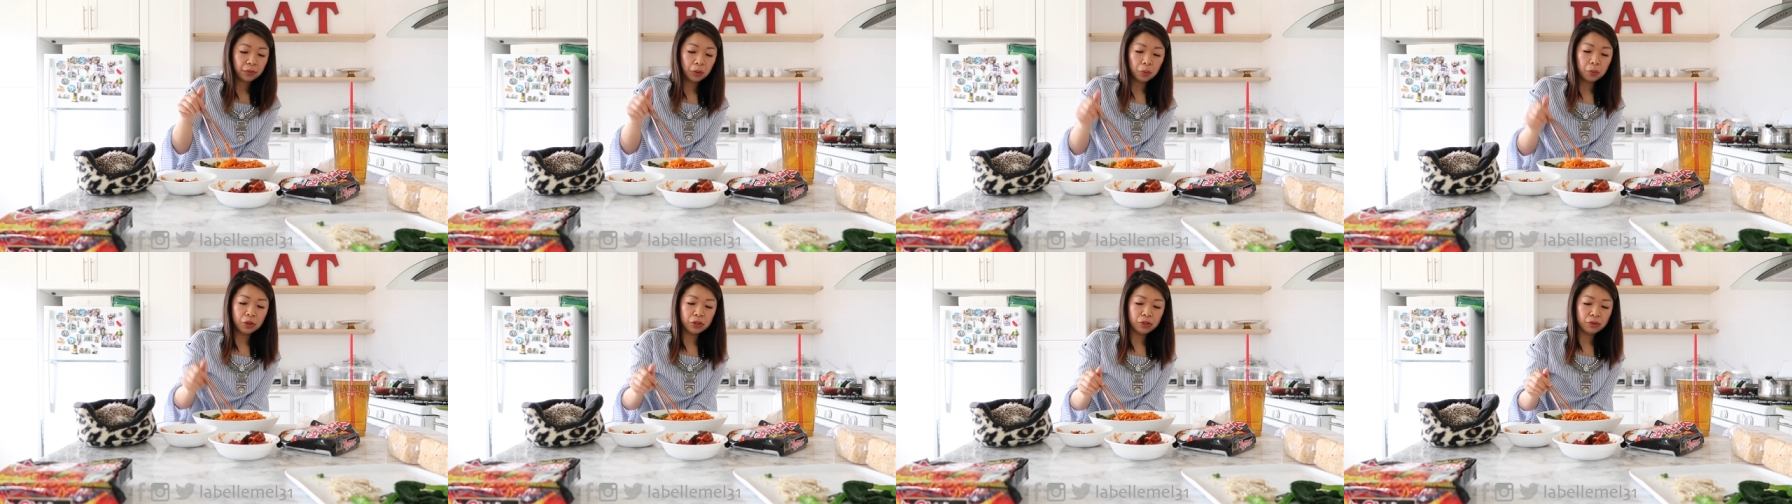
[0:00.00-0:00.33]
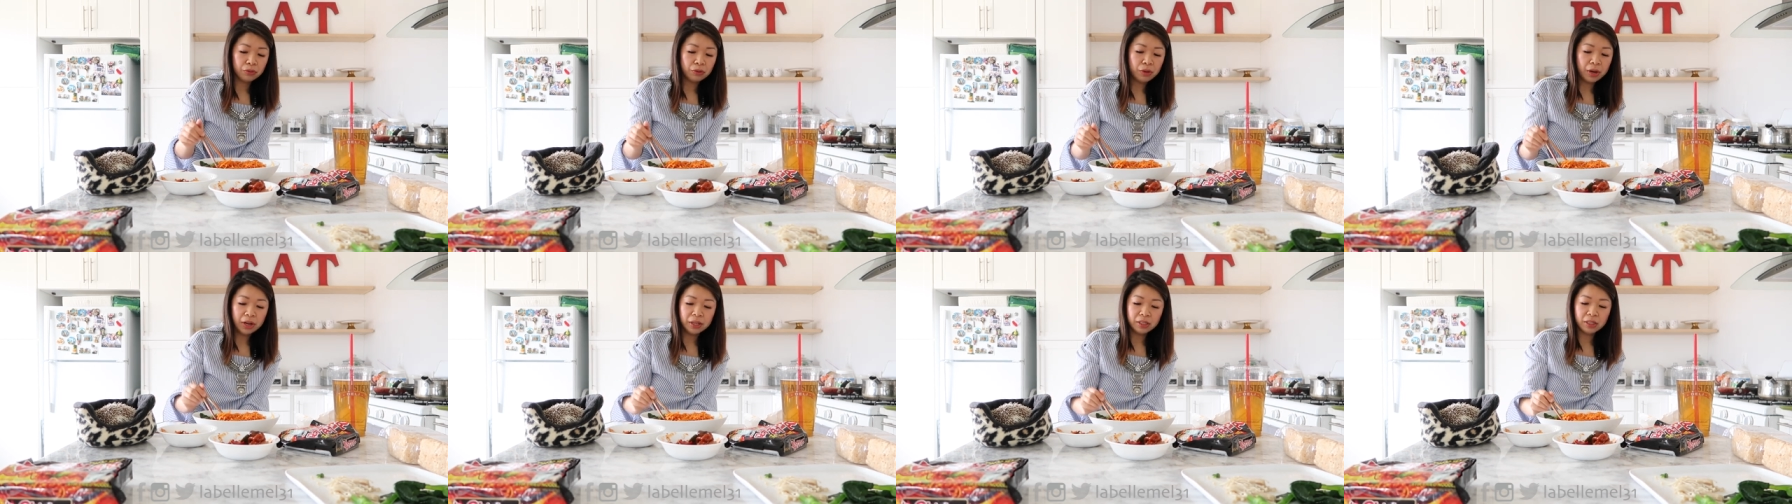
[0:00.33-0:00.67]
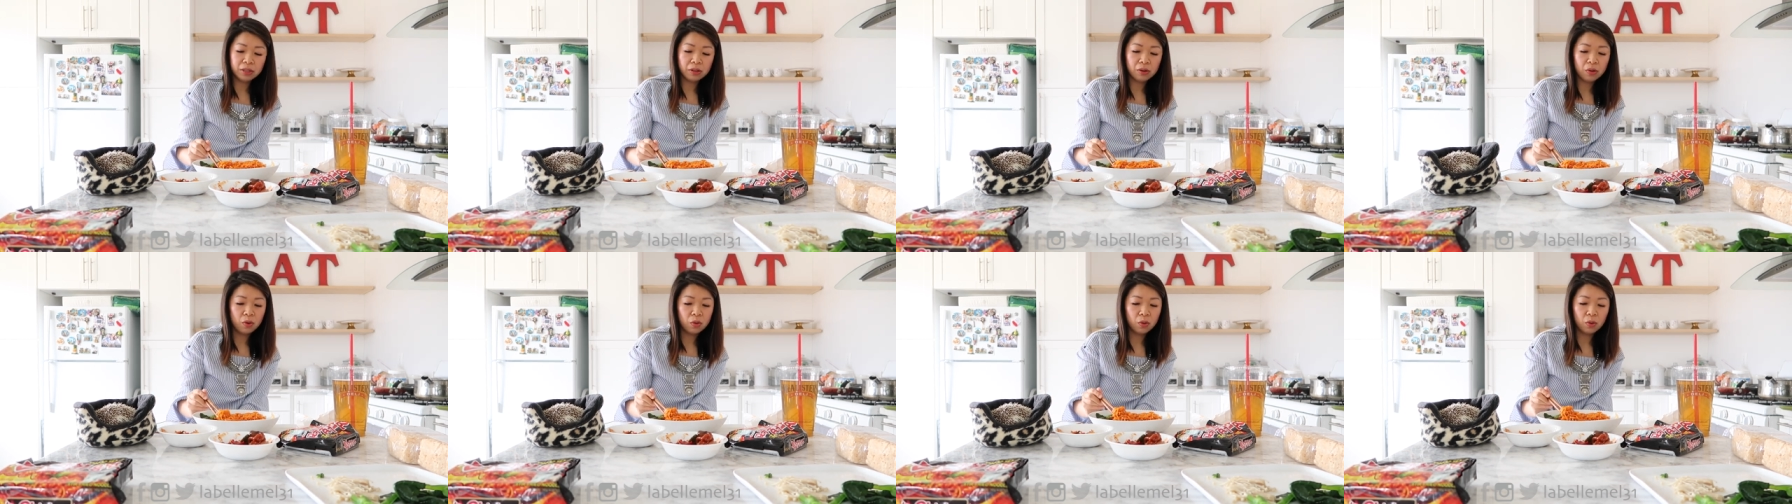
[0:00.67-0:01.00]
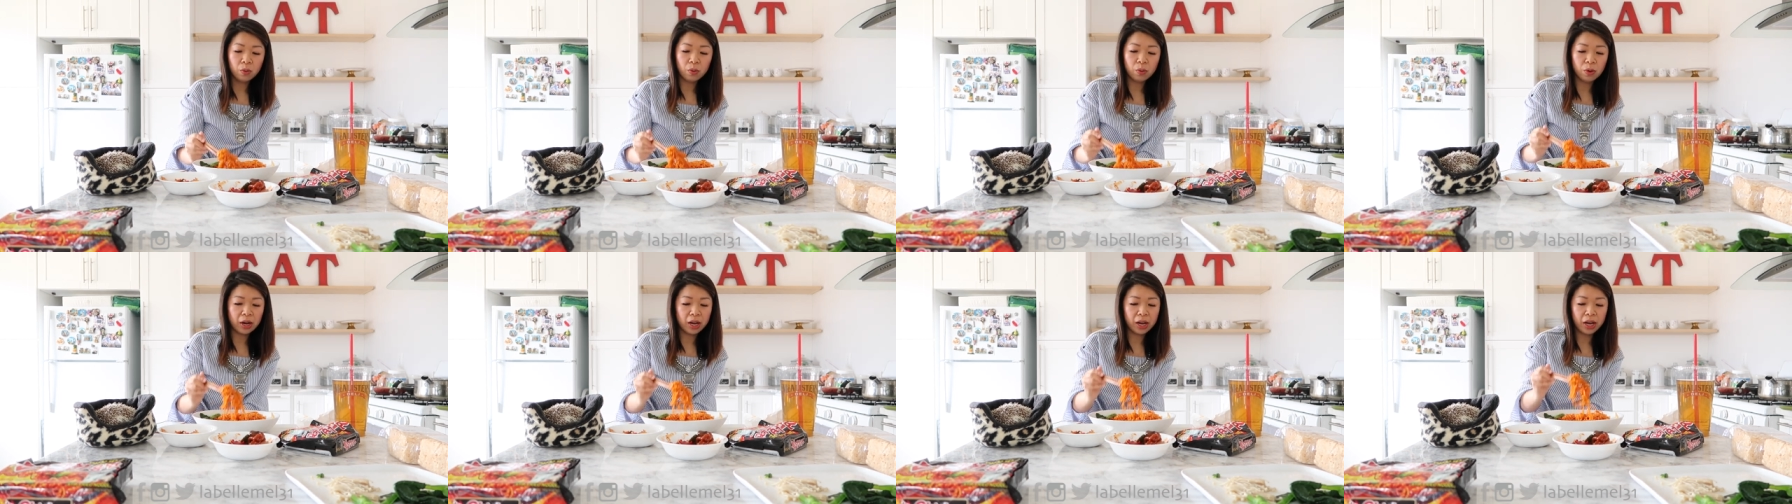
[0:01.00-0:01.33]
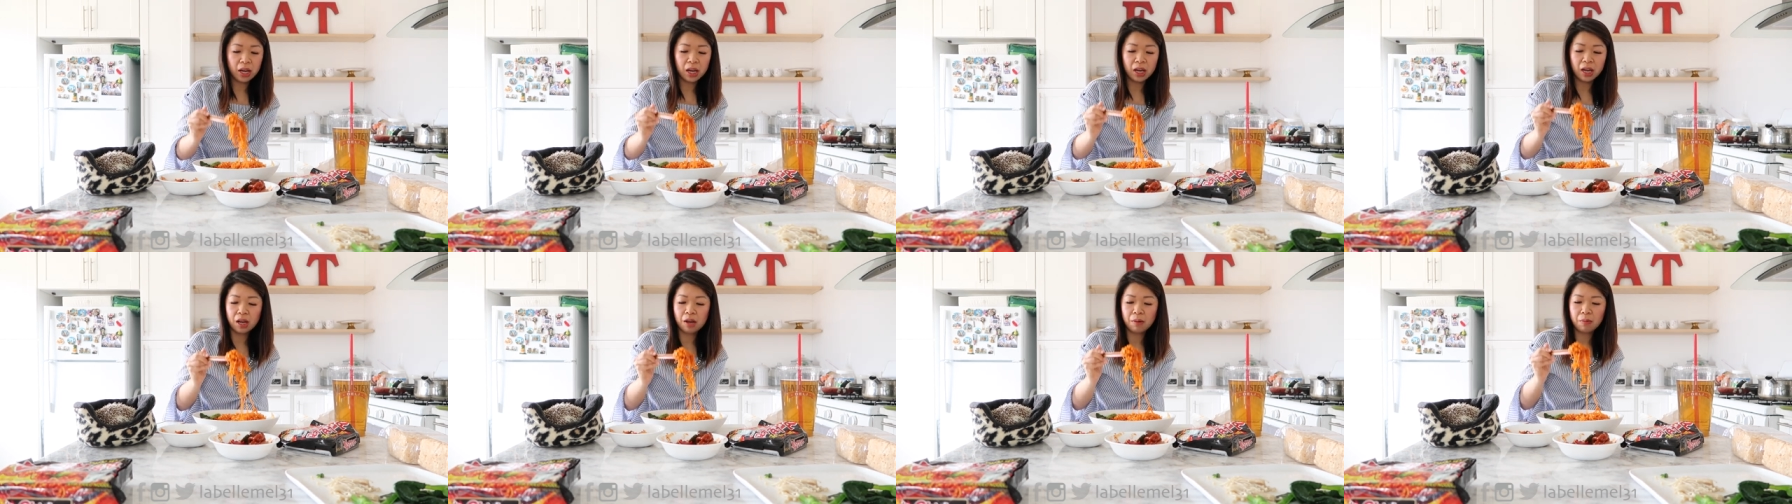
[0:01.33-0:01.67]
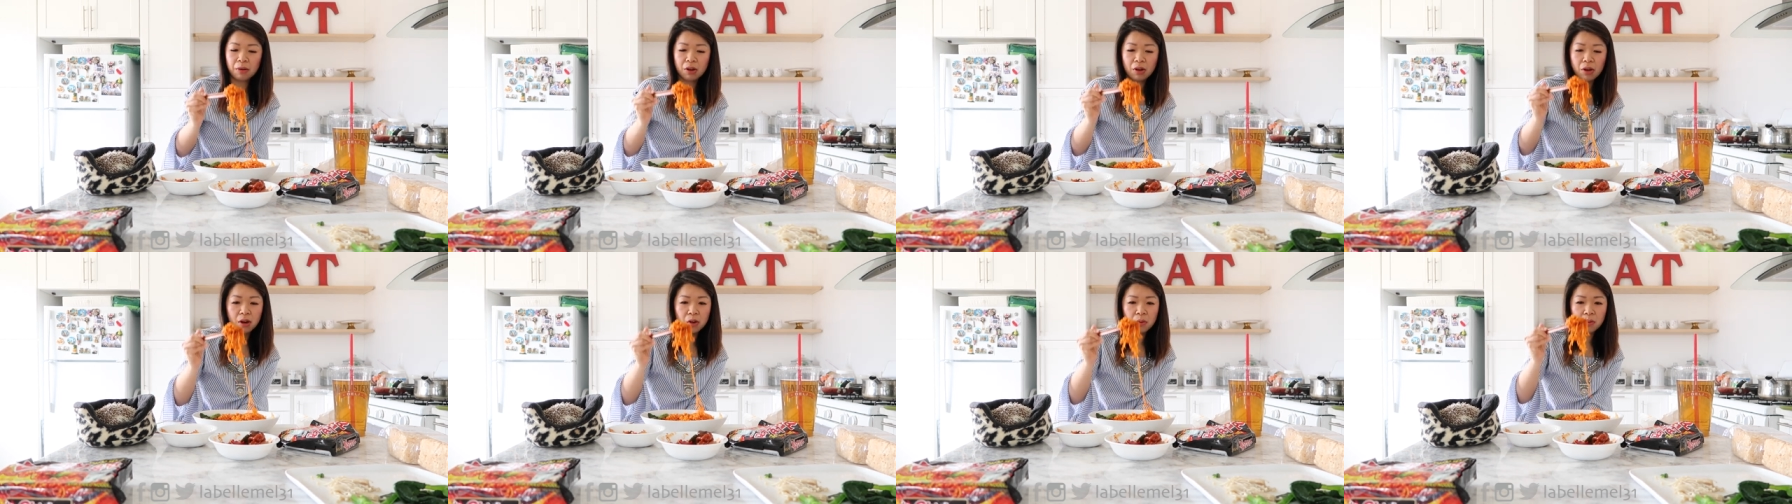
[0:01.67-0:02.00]
which went way
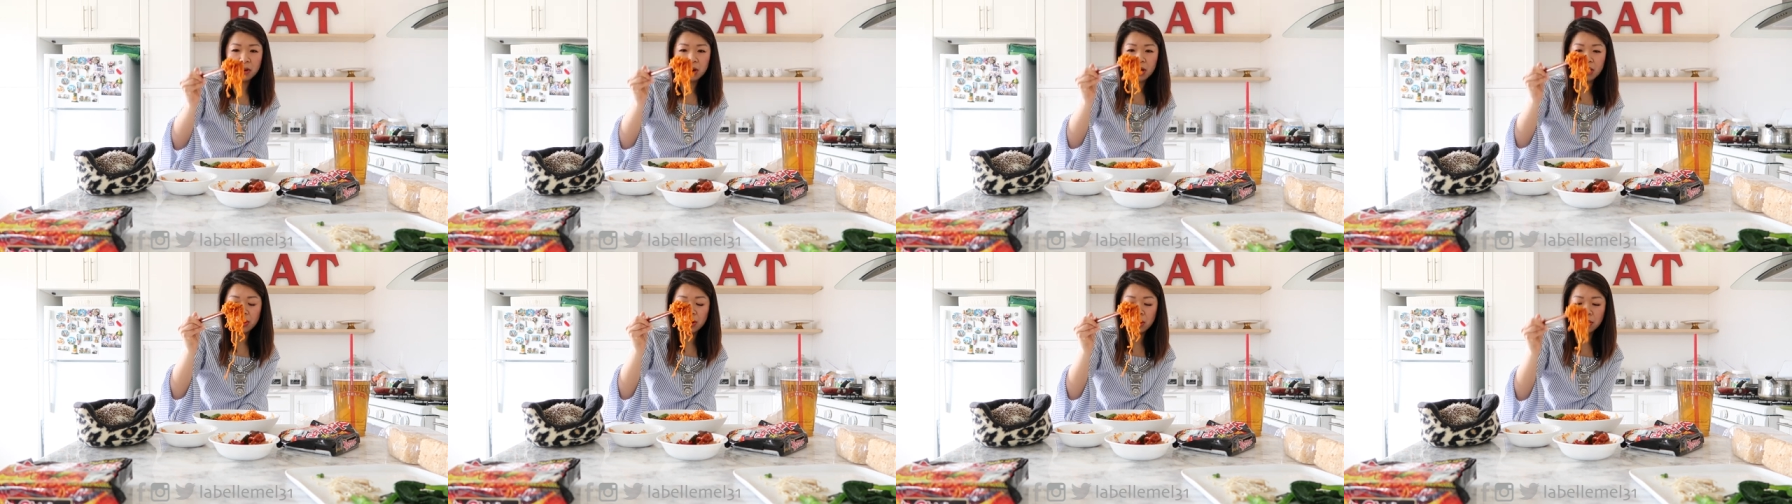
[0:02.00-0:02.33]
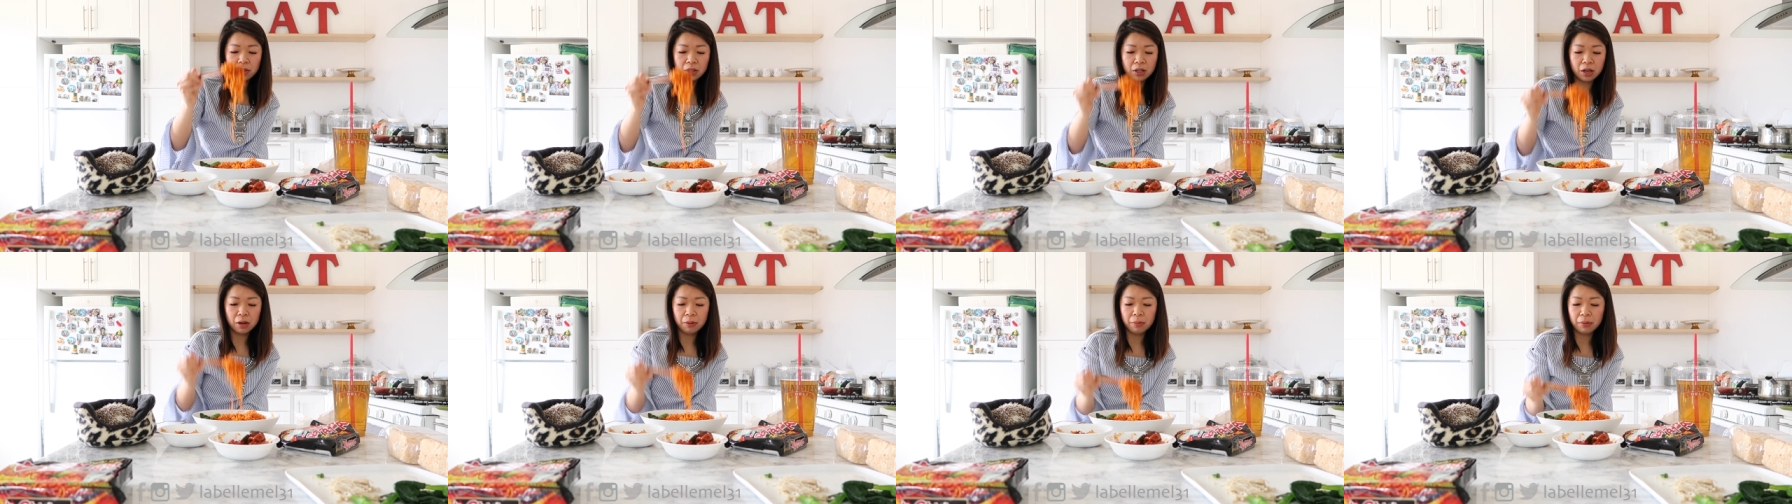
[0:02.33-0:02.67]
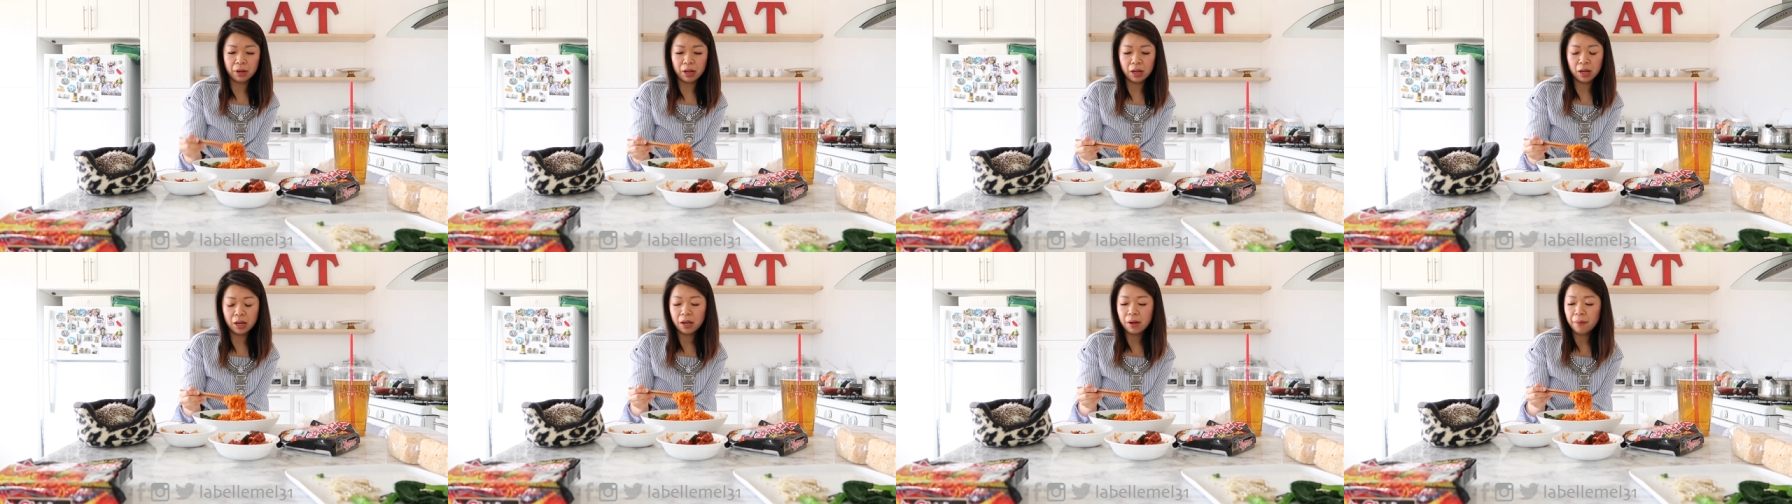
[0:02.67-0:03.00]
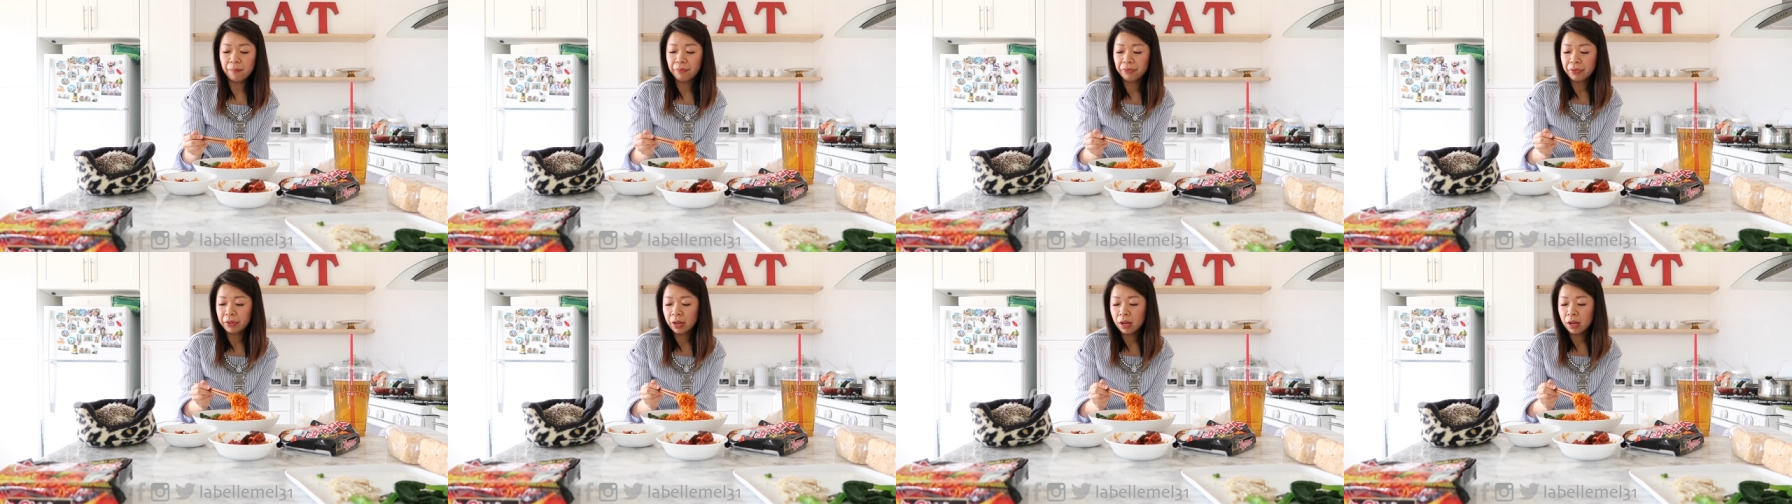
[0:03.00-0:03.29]
beyond what I thought it was gonna be.